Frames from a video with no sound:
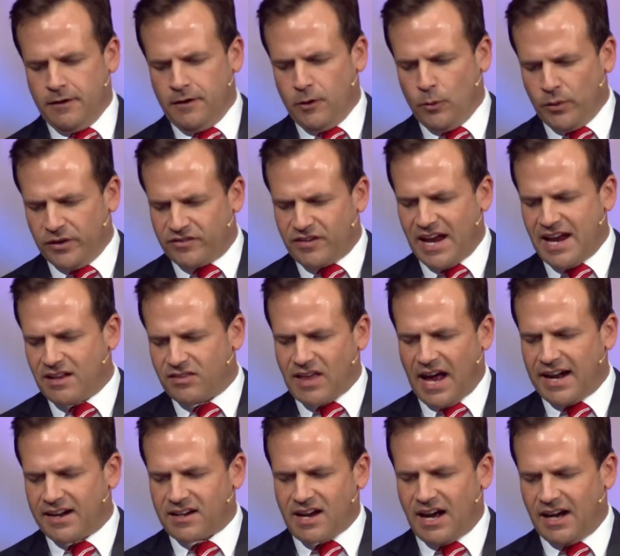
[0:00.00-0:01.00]
who would take
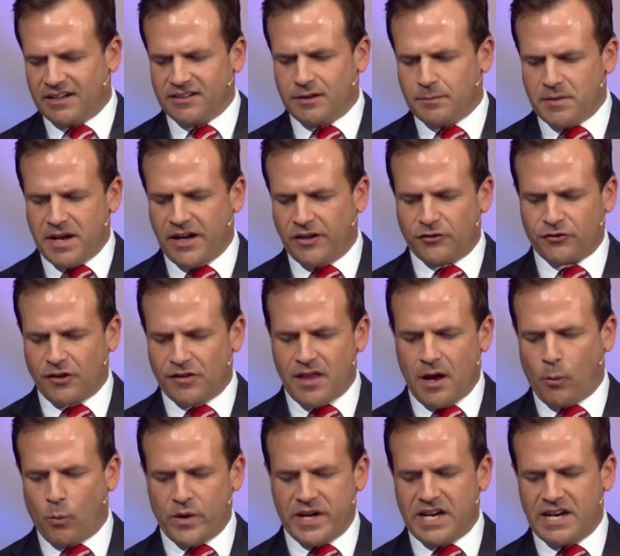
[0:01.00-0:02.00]
that condemnation
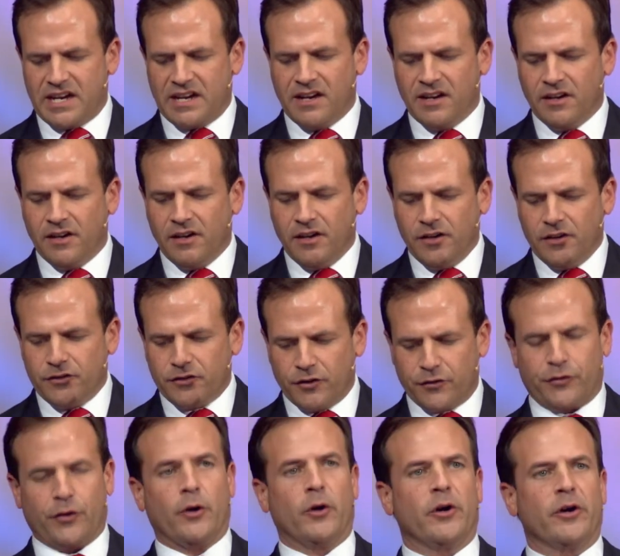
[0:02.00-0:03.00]
that we
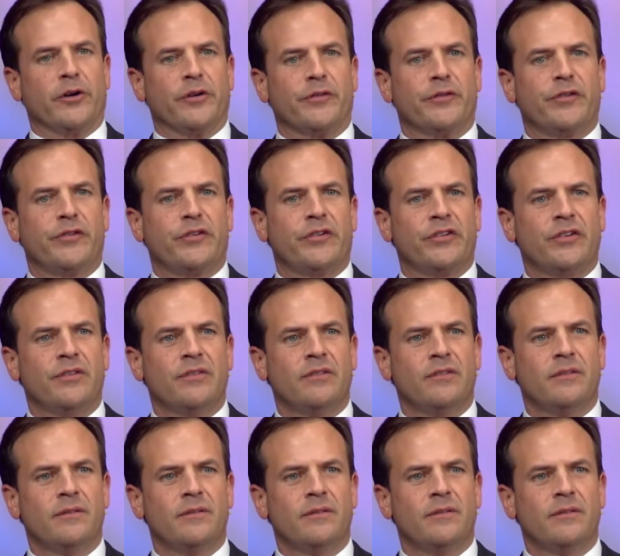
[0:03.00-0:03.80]
deserves,